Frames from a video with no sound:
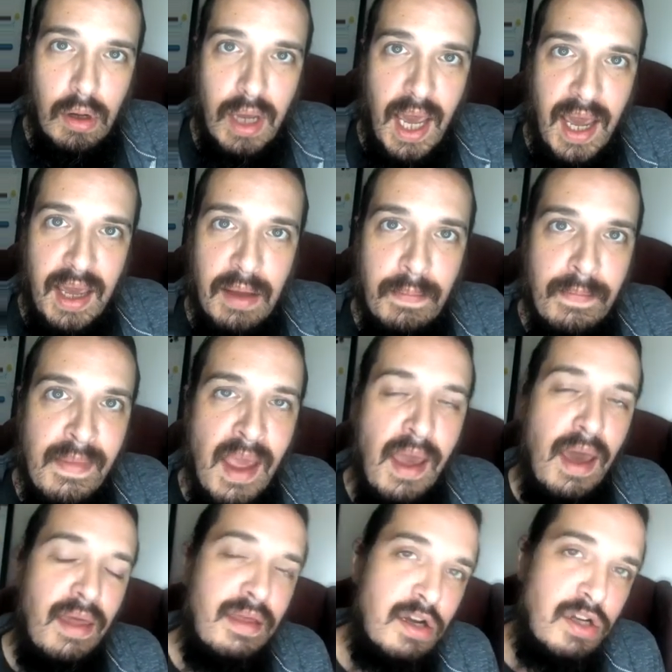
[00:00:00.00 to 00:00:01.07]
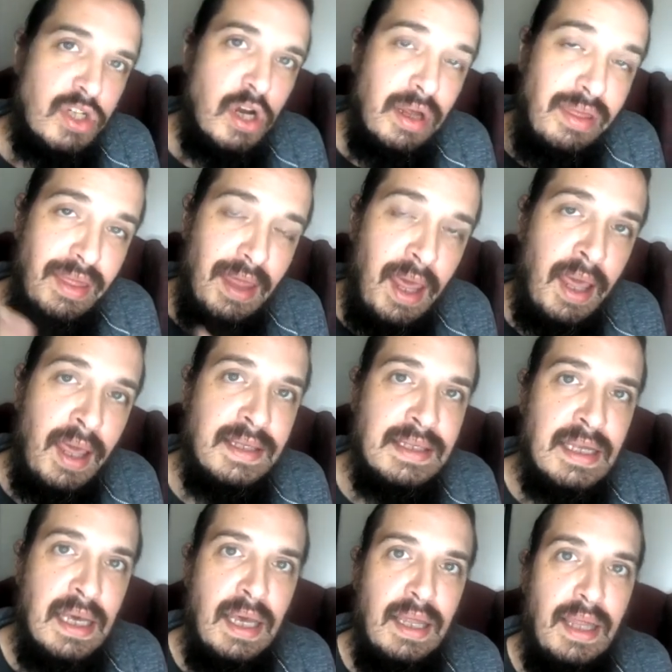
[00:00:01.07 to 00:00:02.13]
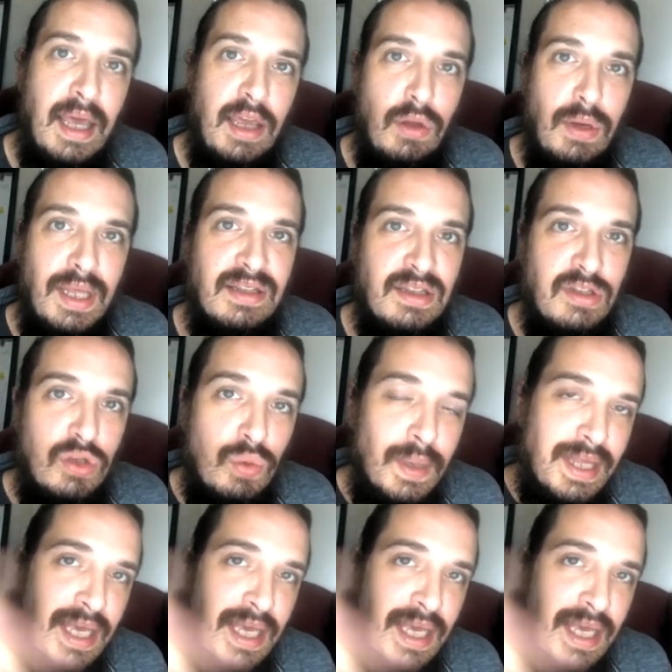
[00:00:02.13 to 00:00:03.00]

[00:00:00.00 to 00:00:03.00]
Okay? And there are certain things that you need to do